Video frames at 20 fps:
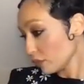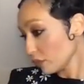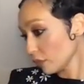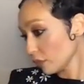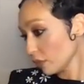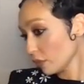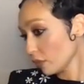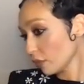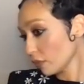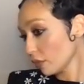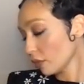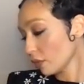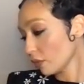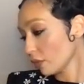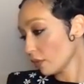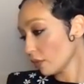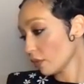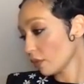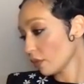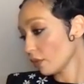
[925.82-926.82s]

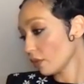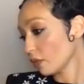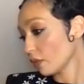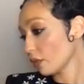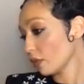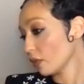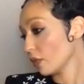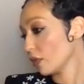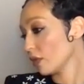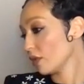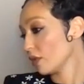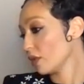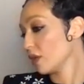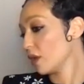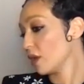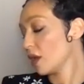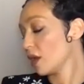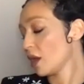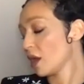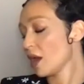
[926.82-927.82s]

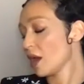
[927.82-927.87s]
[no speech]